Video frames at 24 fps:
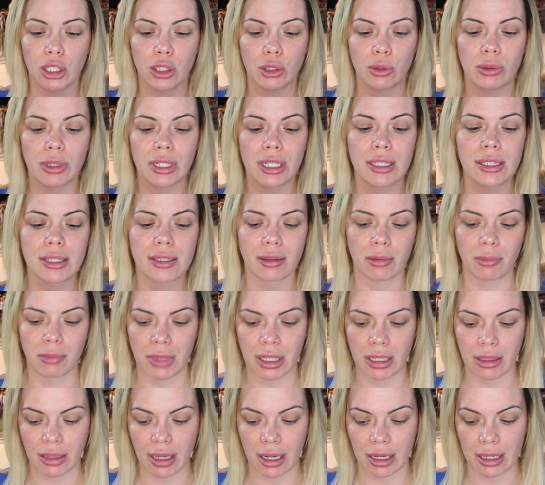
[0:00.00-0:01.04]
You need
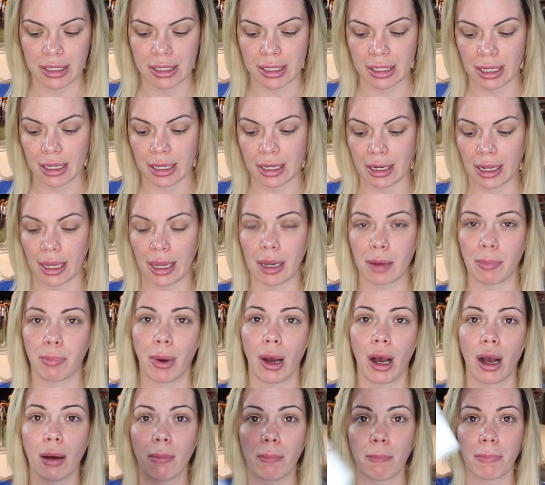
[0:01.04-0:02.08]
something that is in a
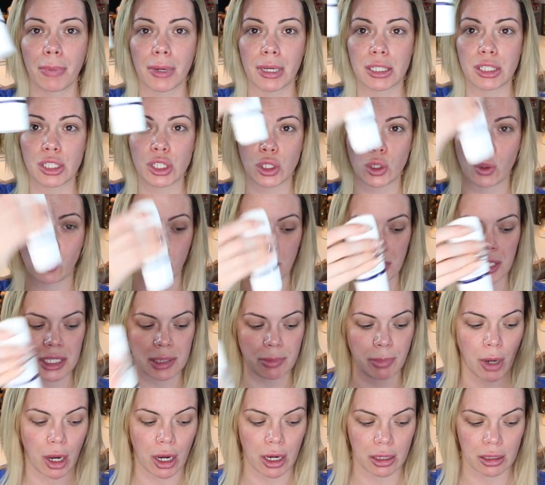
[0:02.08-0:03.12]
pump, a
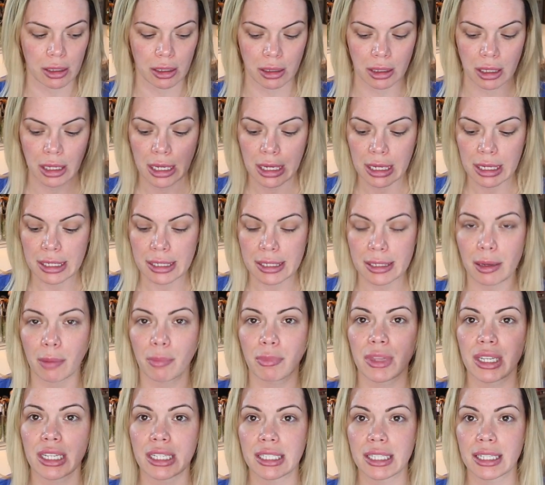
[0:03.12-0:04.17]
squeeze bottle,
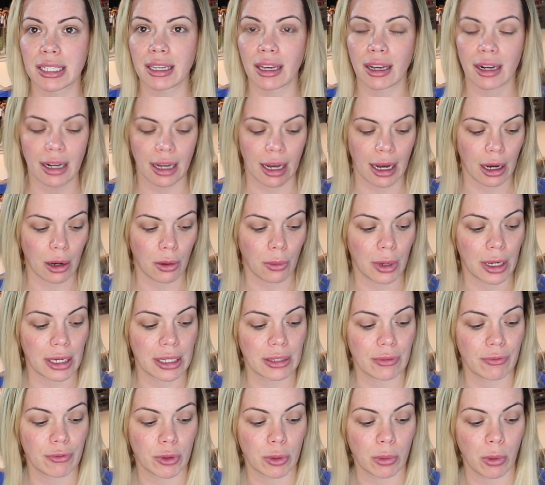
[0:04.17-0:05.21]
something to get out.
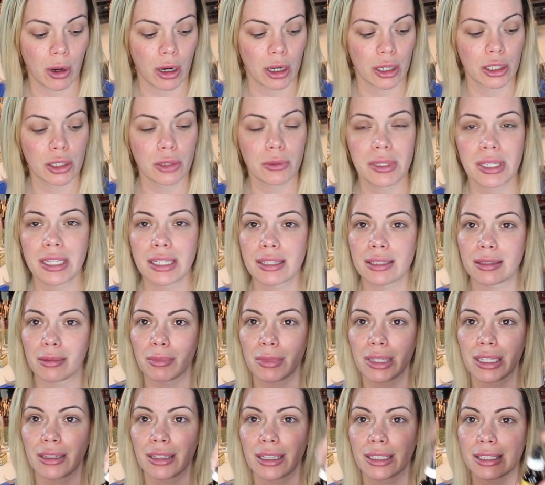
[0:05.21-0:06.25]
And if you are using
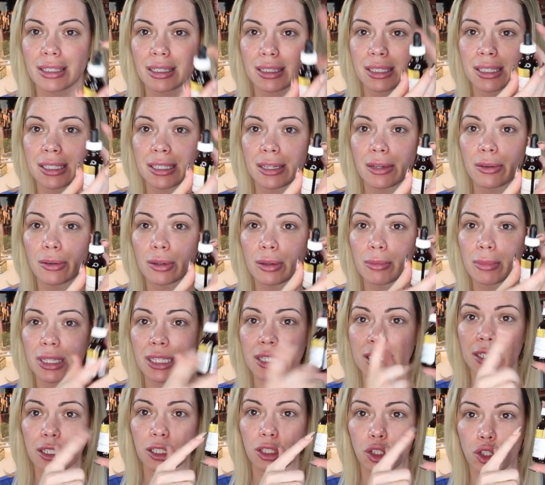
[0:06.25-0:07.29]
something that's a serum
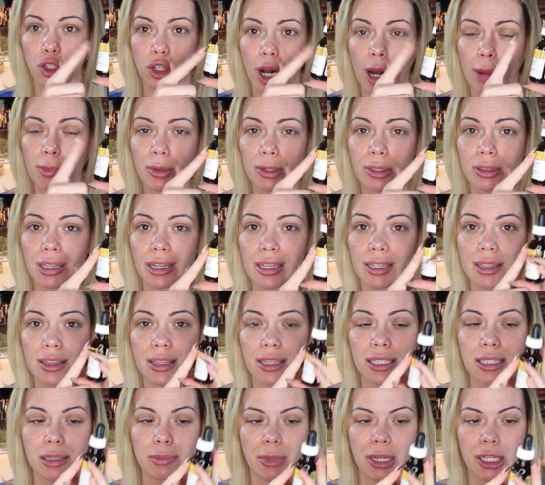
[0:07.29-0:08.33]
that's in a dropper like
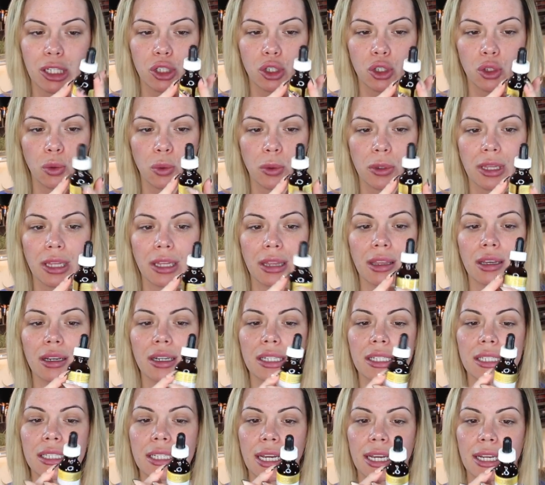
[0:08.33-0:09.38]
this, make sure that the
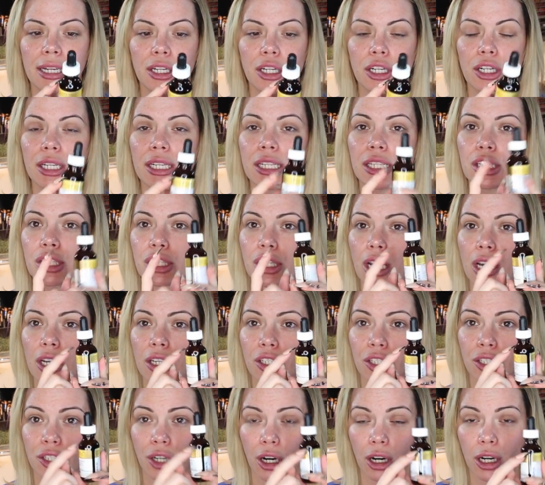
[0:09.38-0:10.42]
container is
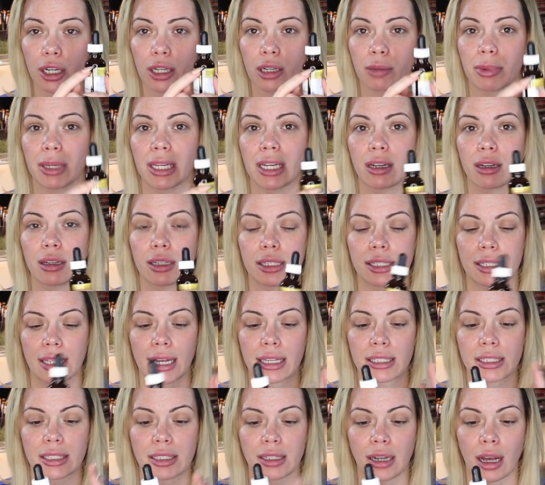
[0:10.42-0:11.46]
dark because
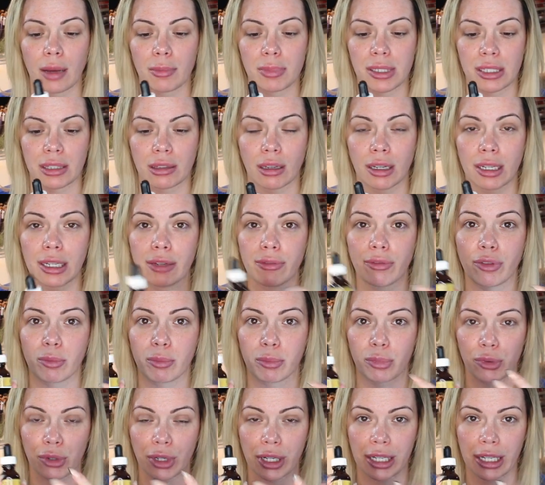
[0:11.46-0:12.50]
that stops light
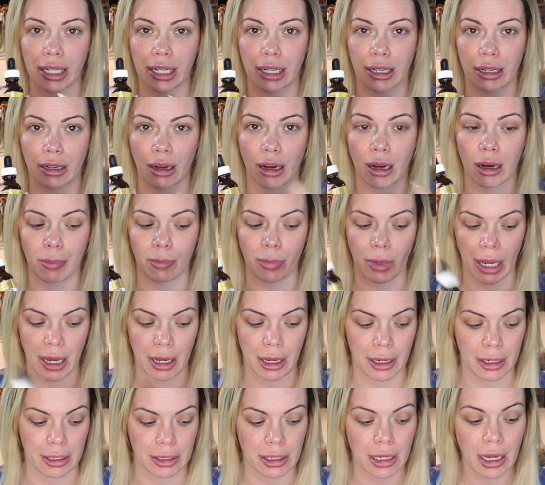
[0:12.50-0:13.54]
from breaking it up
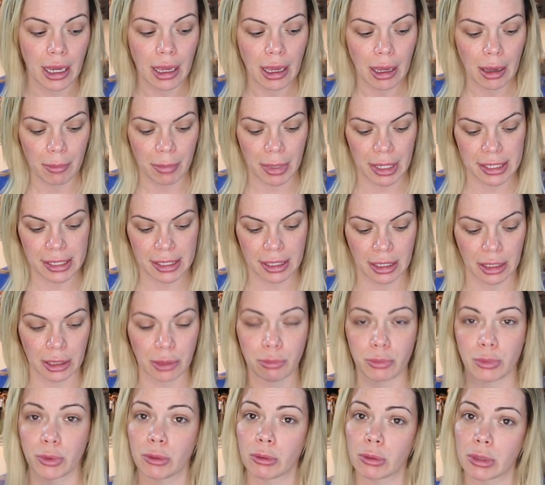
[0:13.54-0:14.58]
and
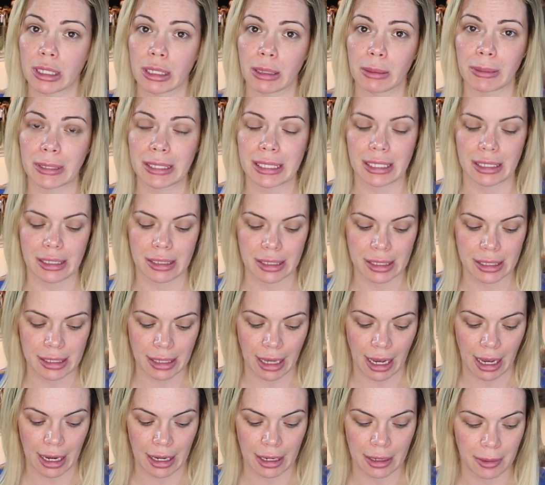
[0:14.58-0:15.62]
basically ruining what's
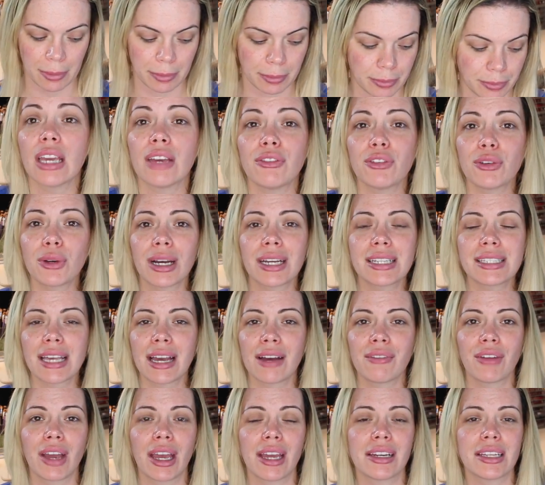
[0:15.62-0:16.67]
inside. If you guys
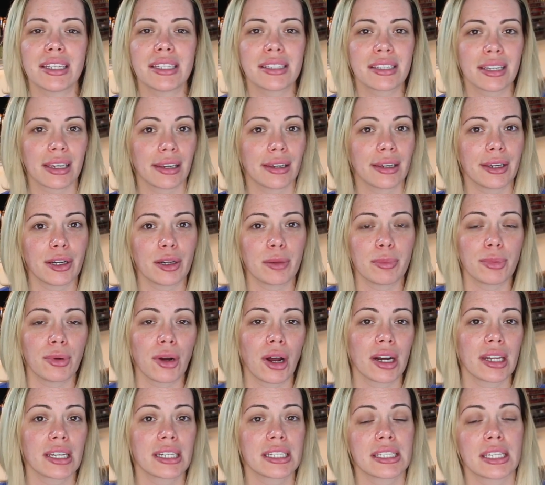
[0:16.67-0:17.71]
have any skincare
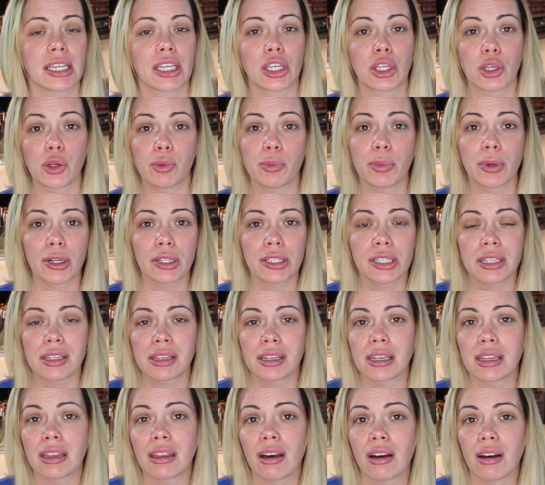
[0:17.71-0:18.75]
products that you
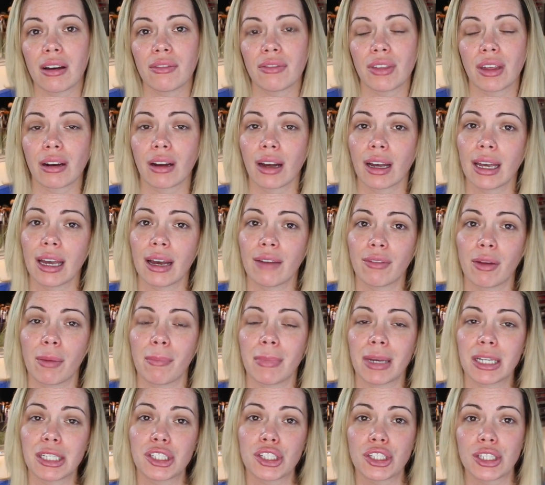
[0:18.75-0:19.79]
personally love that I
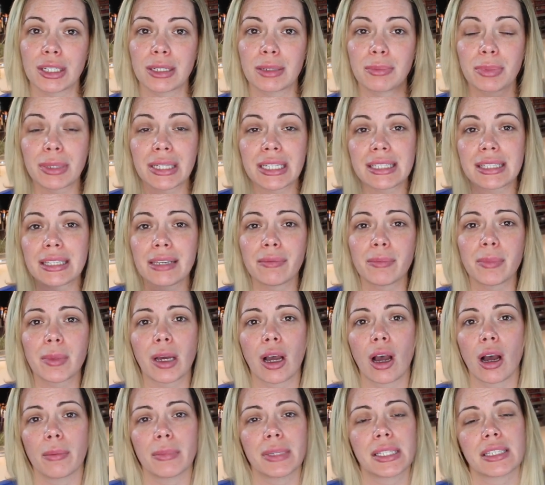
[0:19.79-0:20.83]
haven't mentioned, please leave in the
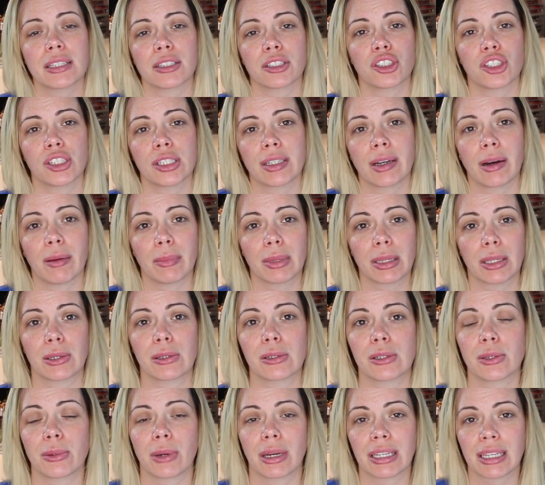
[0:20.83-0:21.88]
comment section down
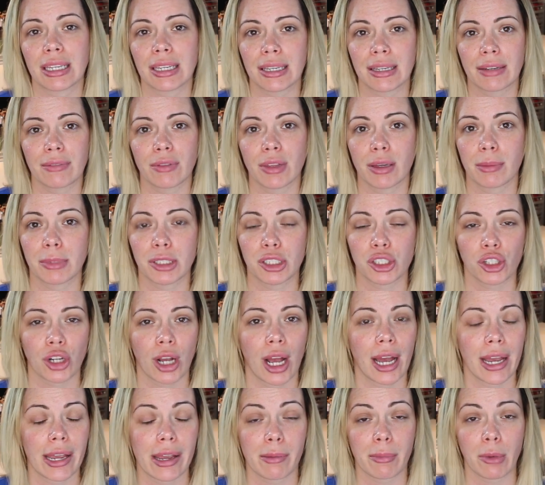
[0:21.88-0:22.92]
below so I can give them a
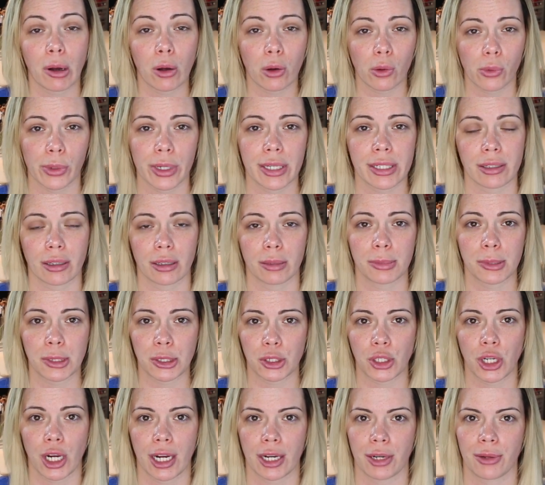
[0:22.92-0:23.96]
try. I'm always up to
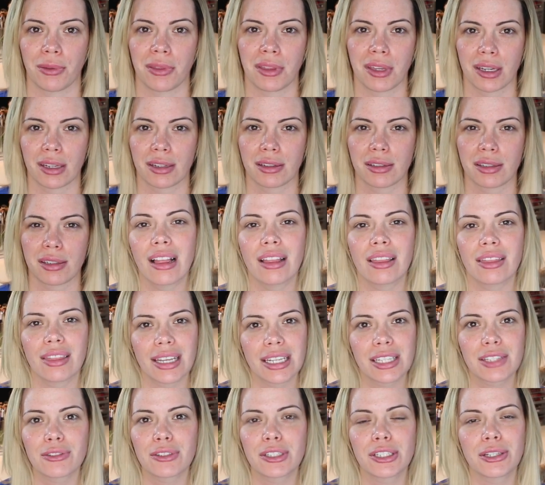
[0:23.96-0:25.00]
try new things.
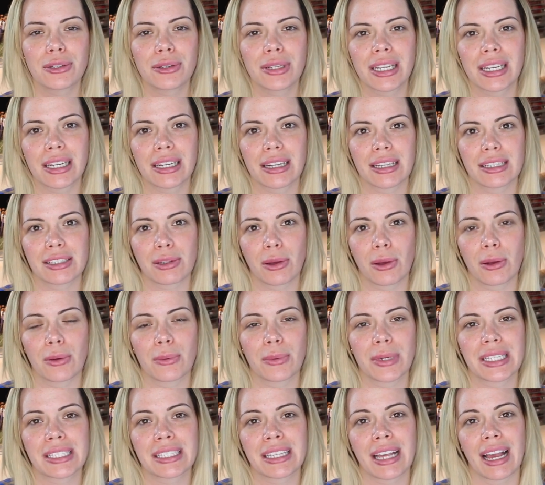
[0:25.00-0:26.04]
Thanks for tuning in as
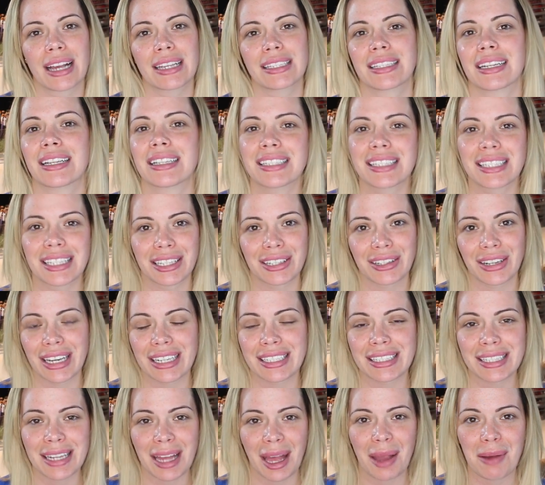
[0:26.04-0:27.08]
always, guys, and I'll see you
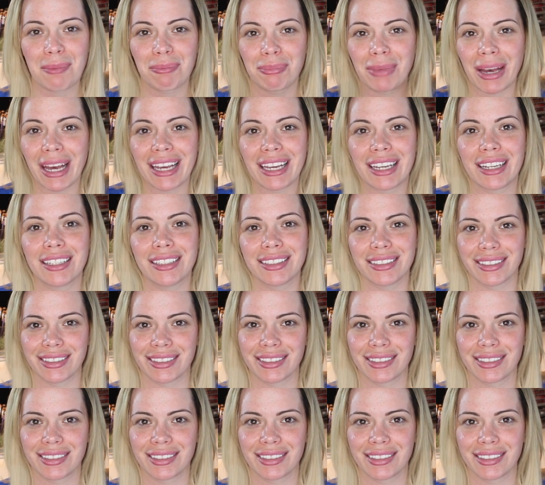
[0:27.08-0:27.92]
next time. Bye.